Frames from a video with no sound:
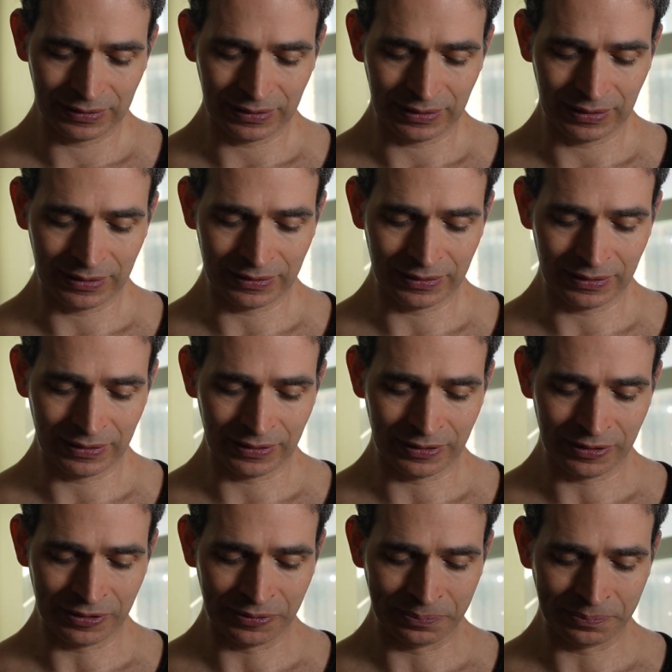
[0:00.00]

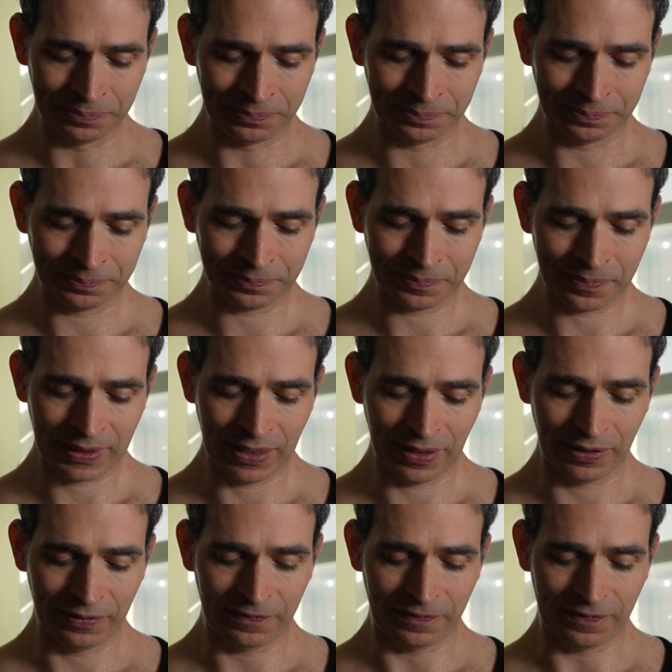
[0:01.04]
And
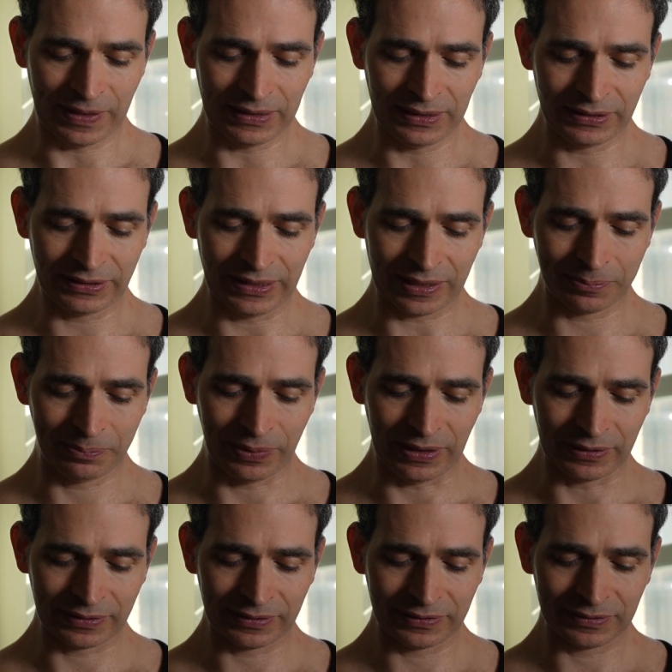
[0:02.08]
the final
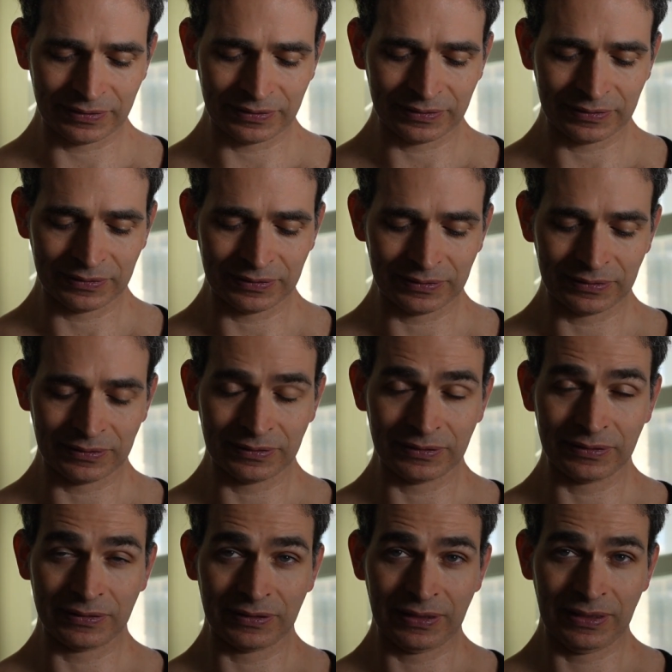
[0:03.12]
checkbox
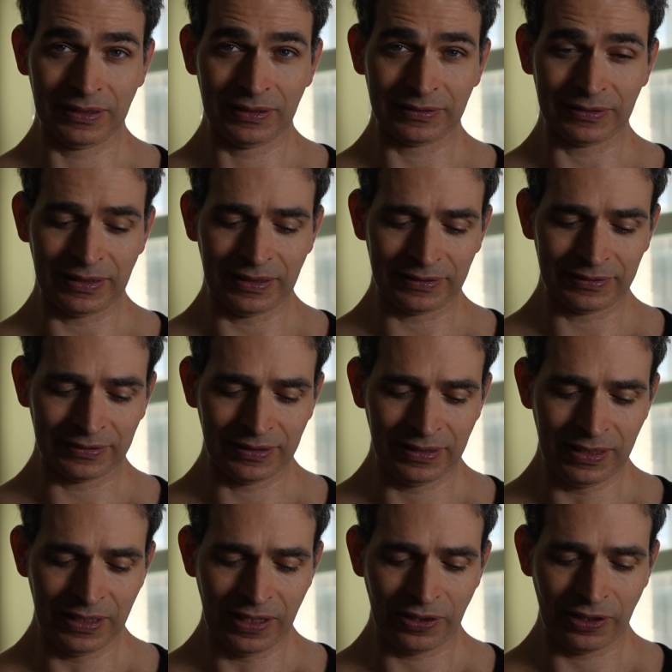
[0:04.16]
says,
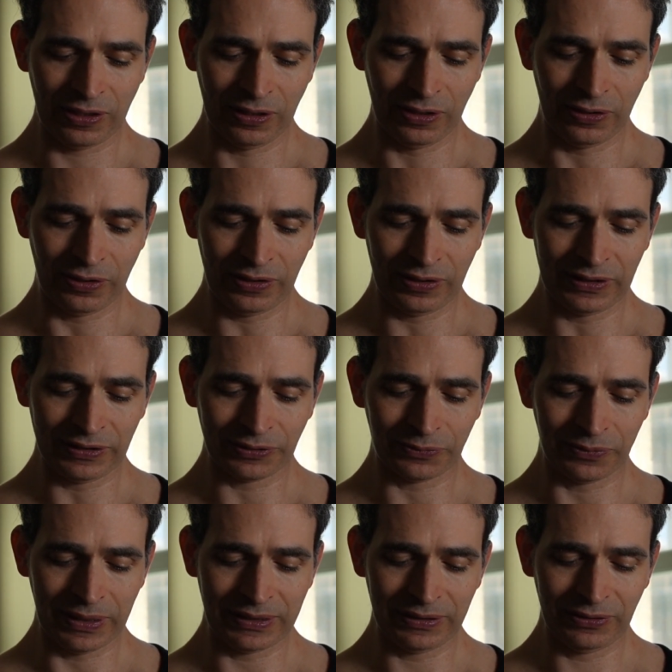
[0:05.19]
the learner is
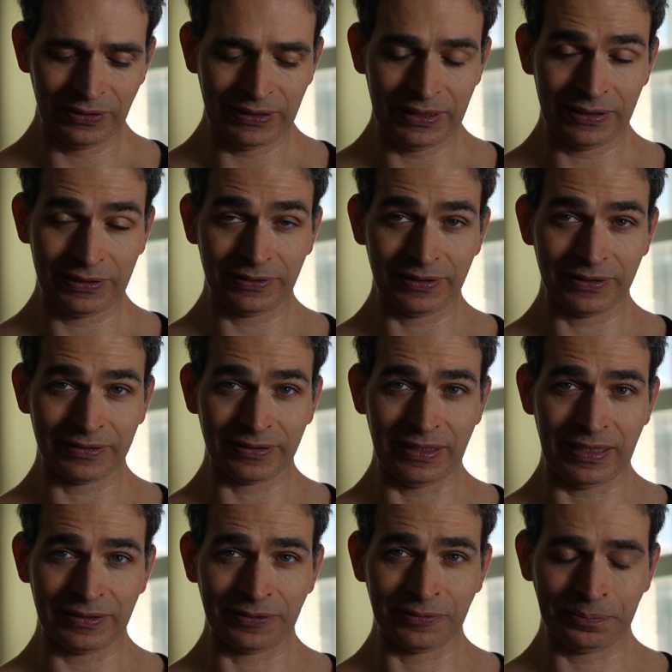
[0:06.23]
ready to teach this
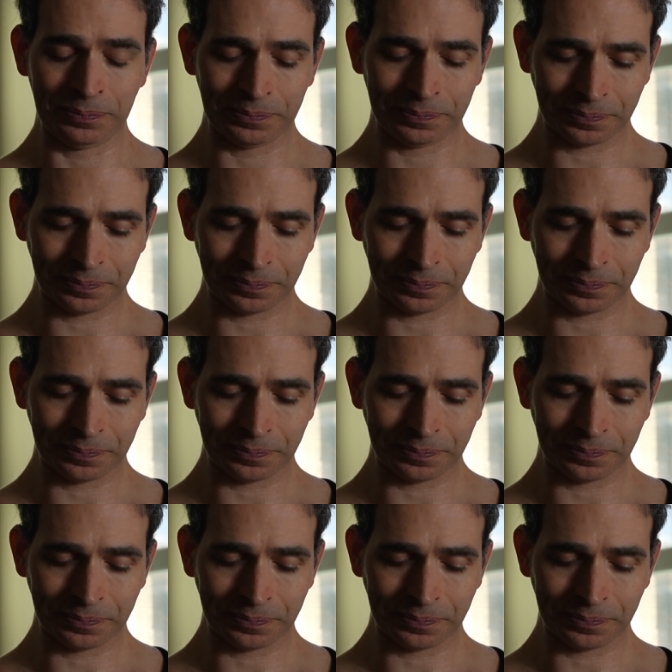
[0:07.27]
lesson.